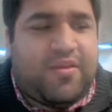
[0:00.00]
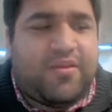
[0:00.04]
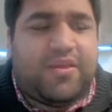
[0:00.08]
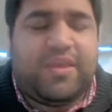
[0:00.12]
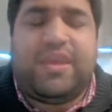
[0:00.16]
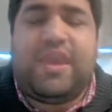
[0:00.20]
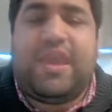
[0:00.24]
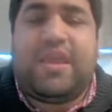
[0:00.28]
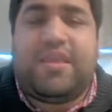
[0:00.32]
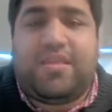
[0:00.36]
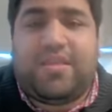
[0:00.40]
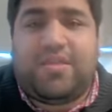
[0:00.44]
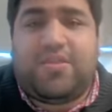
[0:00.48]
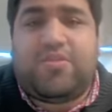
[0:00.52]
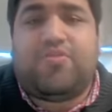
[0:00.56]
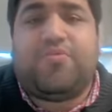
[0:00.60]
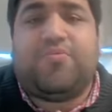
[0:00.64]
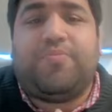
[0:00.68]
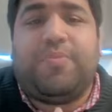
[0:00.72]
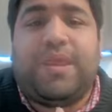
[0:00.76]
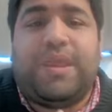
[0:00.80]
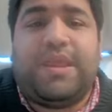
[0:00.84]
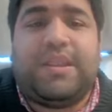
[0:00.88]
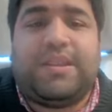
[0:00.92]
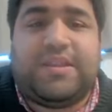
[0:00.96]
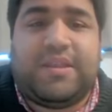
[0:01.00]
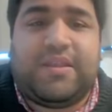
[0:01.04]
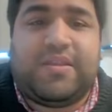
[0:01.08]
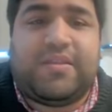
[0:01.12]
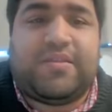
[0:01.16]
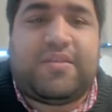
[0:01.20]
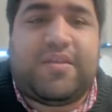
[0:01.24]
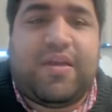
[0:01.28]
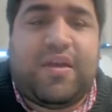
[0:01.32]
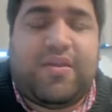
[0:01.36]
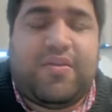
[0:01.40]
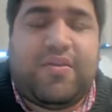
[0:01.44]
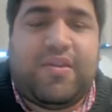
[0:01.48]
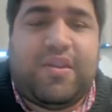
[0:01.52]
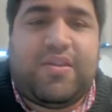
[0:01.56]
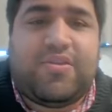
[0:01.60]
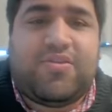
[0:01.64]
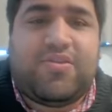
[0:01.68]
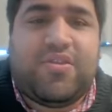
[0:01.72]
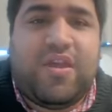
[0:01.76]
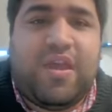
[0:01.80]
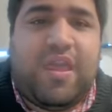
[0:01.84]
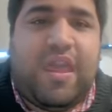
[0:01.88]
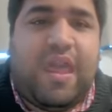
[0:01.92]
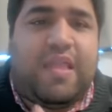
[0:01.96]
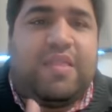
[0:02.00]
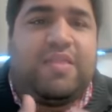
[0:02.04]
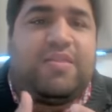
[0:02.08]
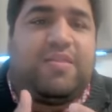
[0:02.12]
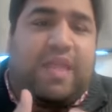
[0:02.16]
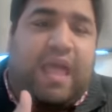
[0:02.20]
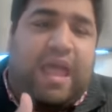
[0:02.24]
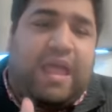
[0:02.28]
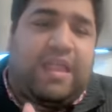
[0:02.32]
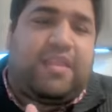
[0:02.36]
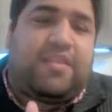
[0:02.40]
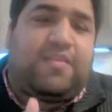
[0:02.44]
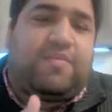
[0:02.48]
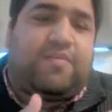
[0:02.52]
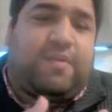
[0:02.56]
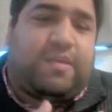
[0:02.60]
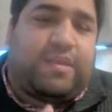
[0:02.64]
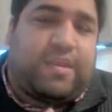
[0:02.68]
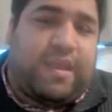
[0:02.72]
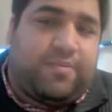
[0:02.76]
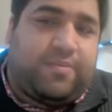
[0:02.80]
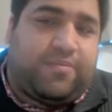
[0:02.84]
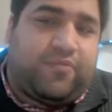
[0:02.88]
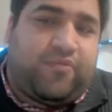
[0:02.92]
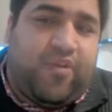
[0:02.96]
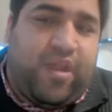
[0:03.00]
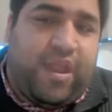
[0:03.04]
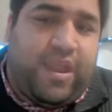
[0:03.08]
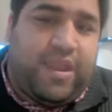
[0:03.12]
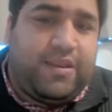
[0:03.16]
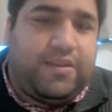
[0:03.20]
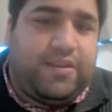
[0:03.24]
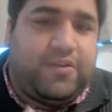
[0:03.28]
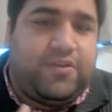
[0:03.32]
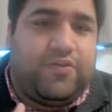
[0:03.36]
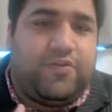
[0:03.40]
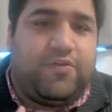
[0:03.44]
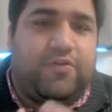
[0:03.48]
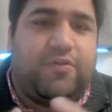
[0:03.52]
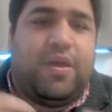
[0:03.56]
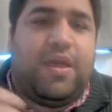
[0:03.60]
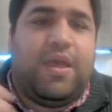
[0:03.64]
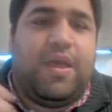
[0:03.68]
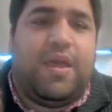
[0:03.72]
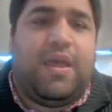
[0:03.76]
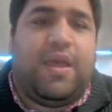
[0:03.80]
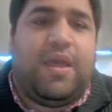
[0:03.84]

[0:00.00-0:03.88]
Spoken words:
Yes, to me it is courage. And that is what I'm trying to